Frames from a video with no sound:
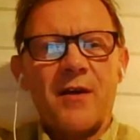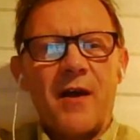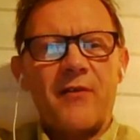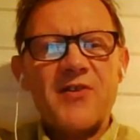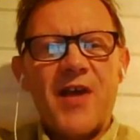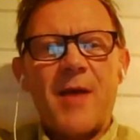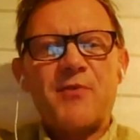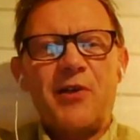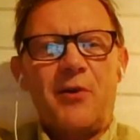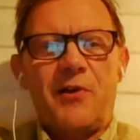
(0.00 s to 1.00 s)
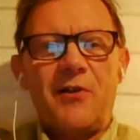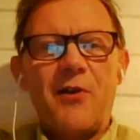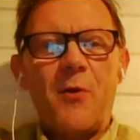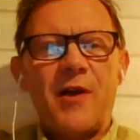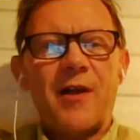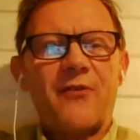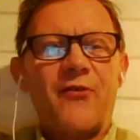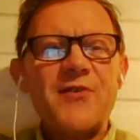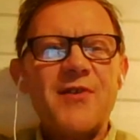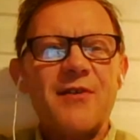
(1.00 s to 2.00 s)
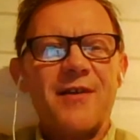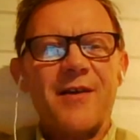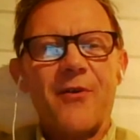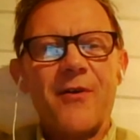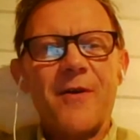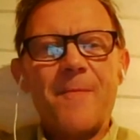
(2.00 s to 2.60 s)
and there's absolutely no electricity, or